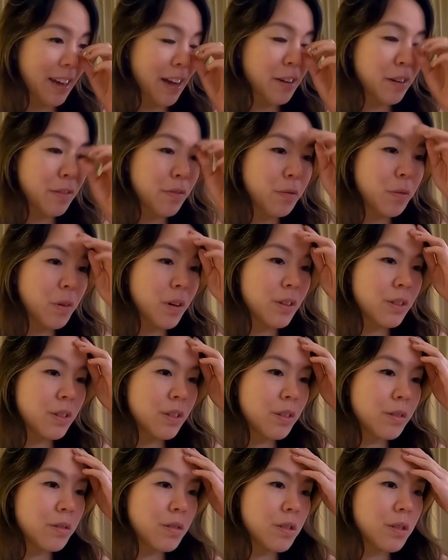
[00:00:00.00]
kind of want
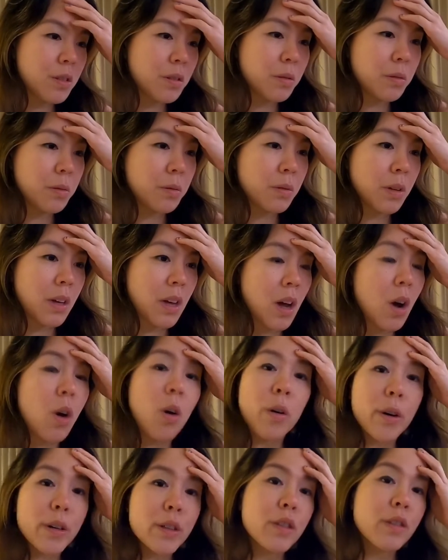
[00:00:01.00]
you to
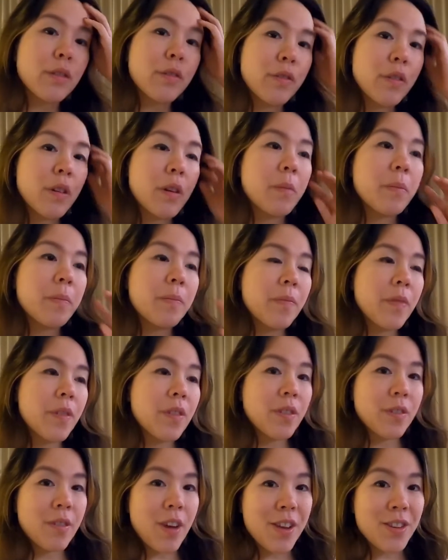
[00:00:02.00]
order from
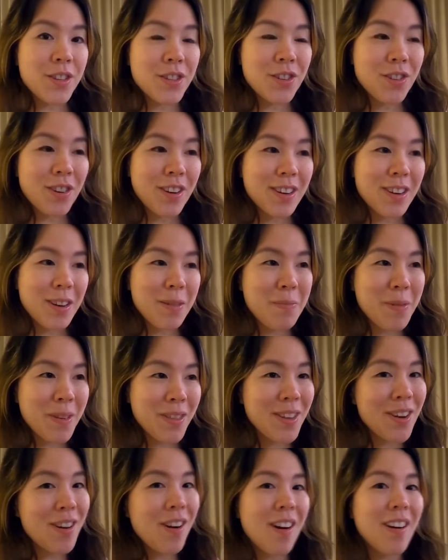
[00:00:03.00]
the restaurant,
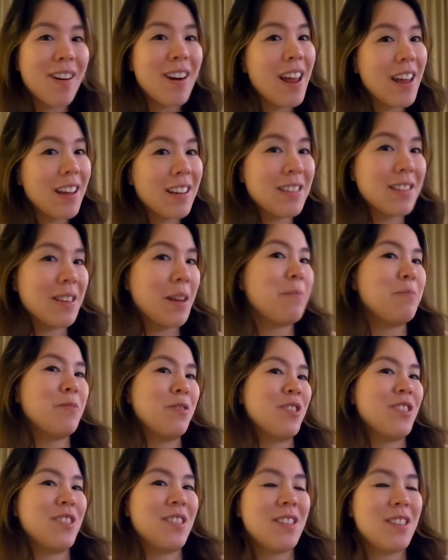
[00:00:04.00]
but there are
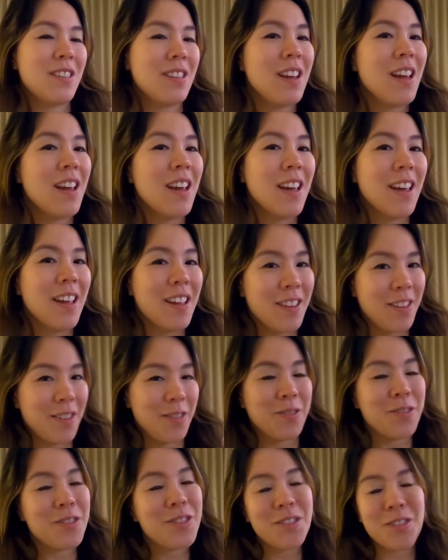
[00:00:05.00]
exceptions
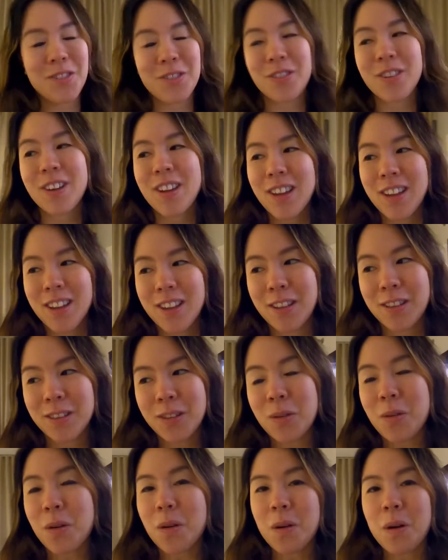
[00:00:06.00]
though. So you'll
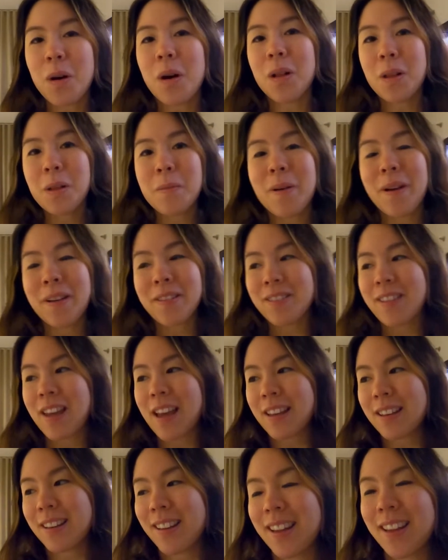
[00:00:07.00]
know all about
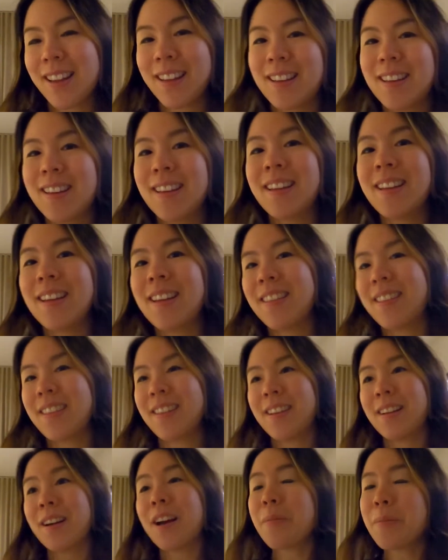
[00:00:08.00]
that in
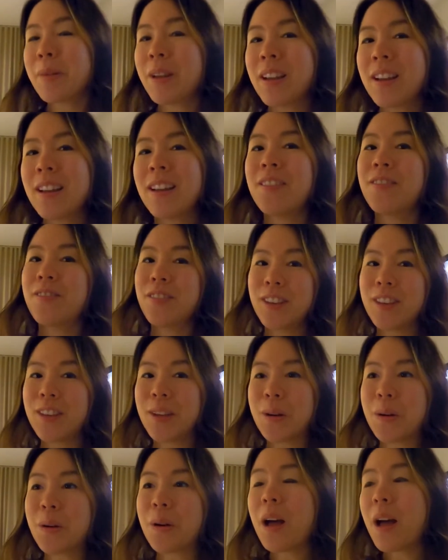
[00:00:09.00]
the coming
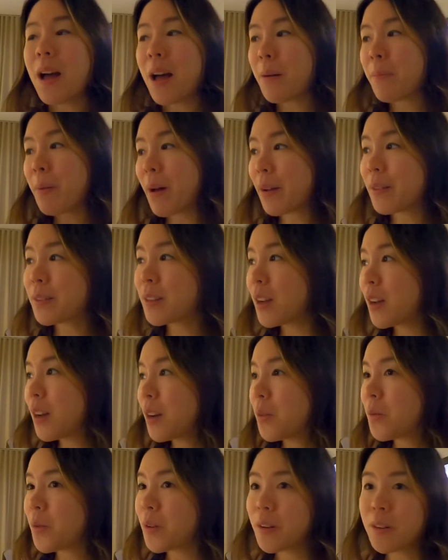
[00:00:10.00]
video about
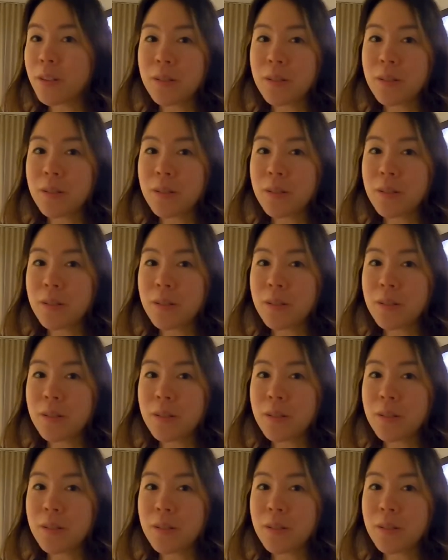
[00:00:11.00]
what